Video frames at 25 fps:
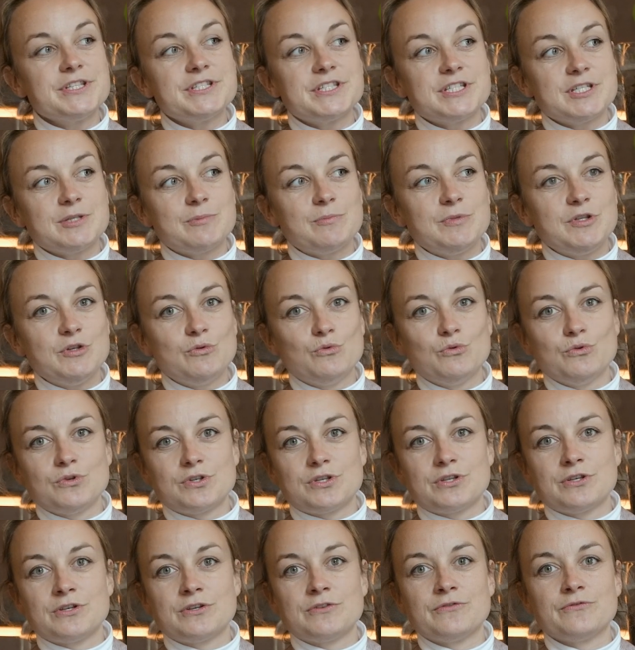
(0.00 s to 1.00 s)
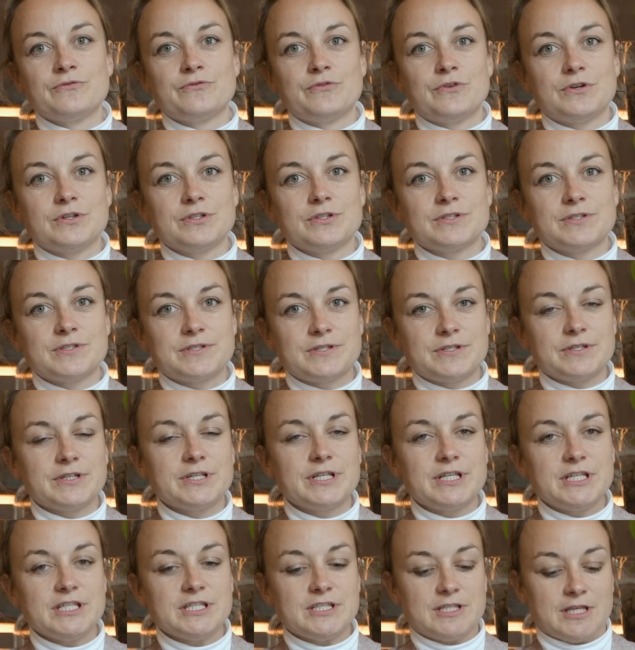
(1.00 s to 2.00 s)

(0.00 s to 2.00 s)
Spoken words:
90 Minuten von Zürich.